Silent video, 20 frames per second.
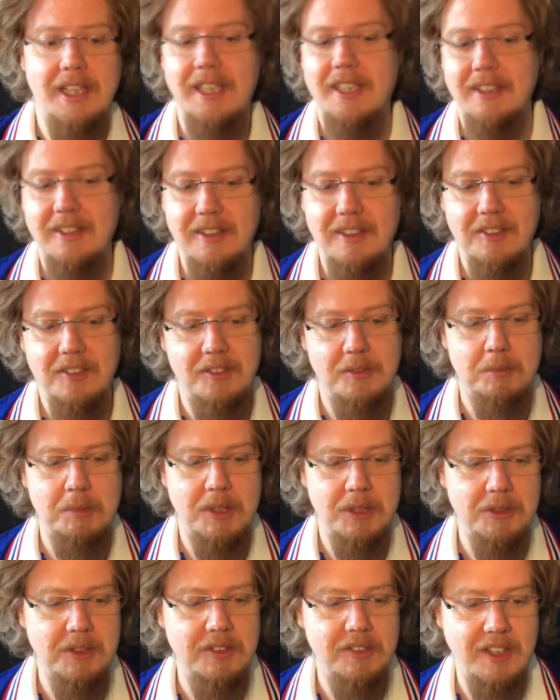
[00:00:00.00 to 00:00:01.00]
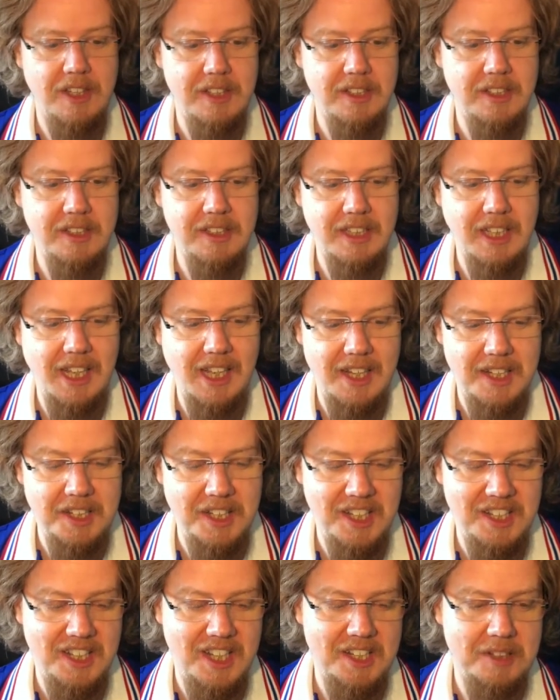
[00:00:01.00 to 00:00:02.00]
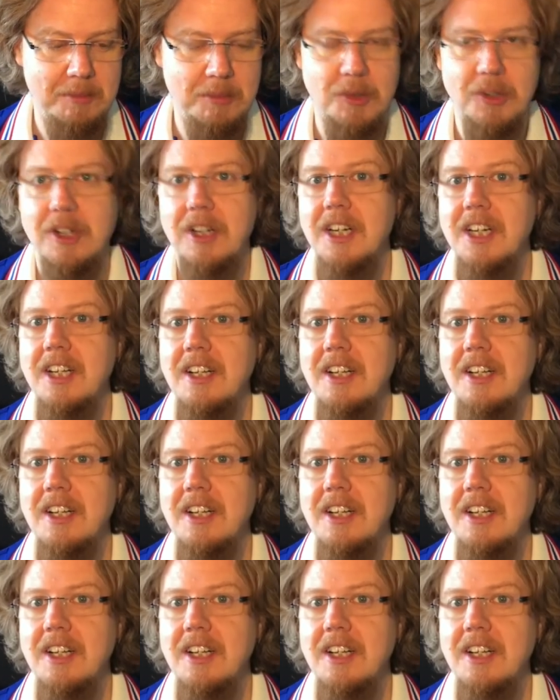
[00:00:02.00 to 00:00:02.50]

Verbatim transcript: in these periods and, and, and anymore.